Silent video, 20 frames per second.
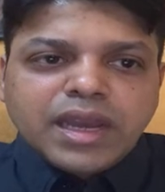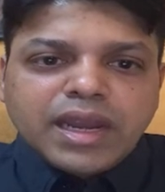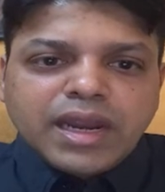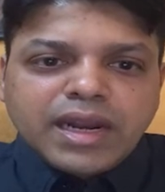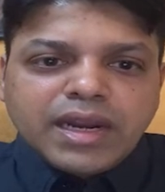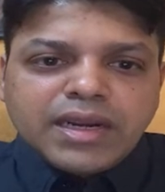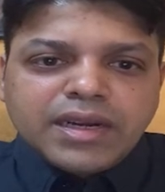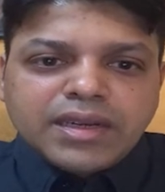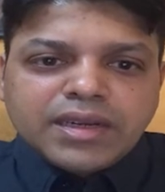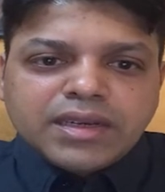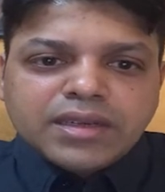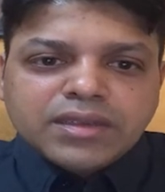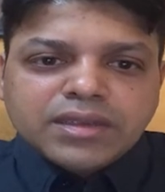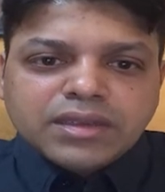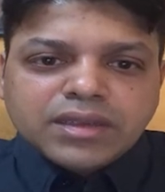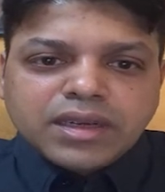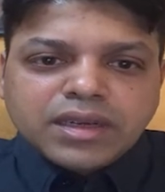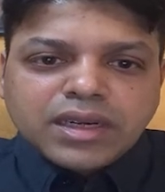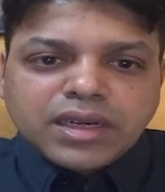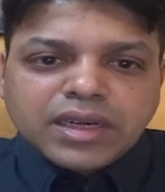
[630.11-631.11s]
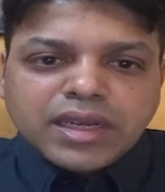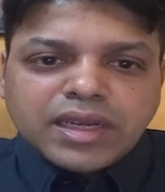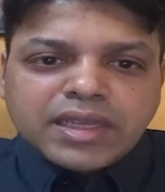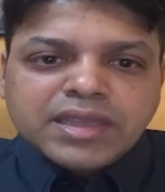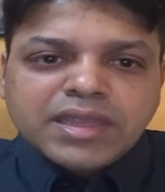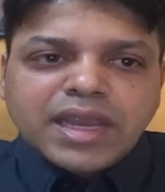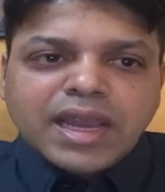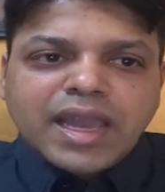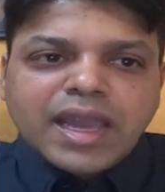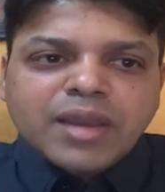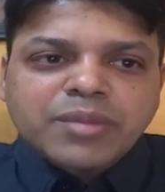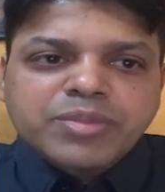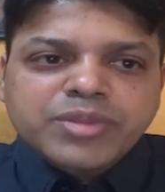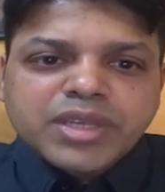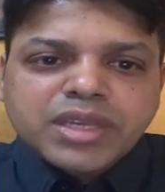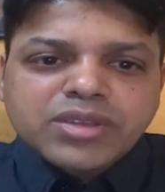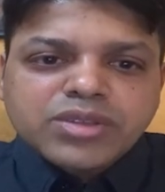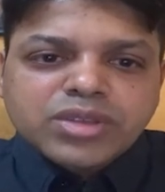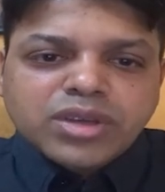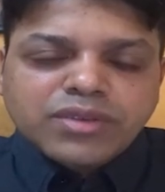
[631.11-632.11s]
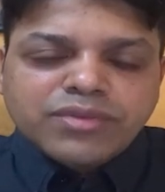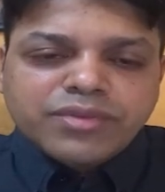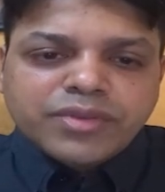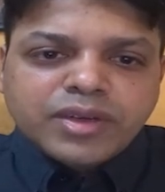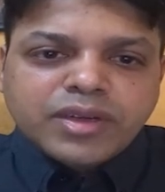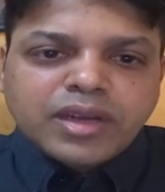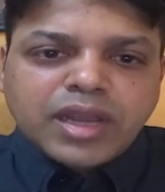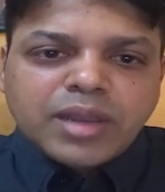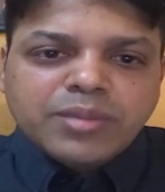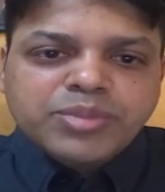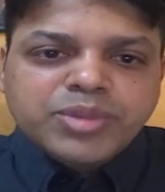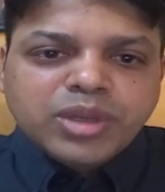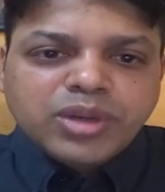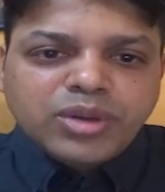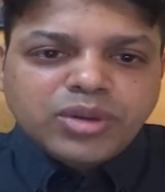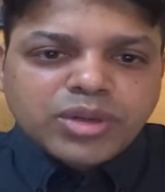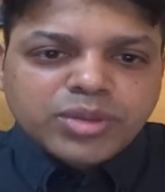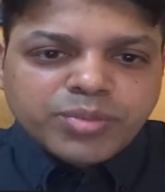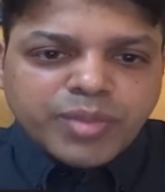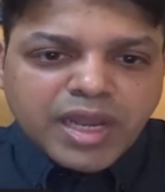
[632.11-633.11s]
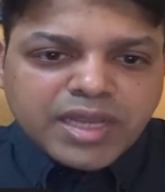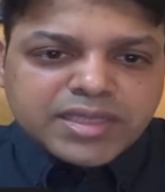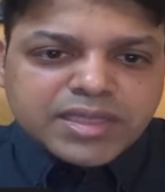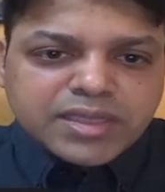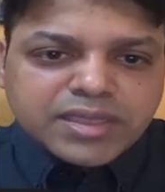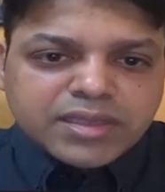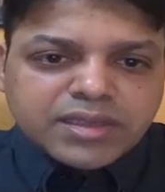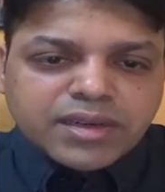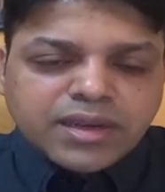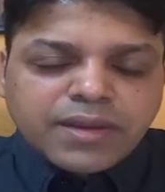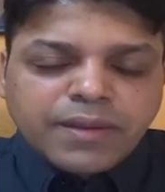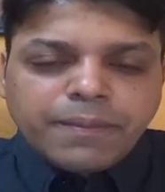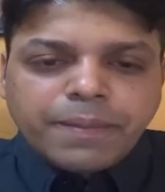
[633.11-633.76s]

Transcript: And uh, uh in the absence of uh, absolute measure,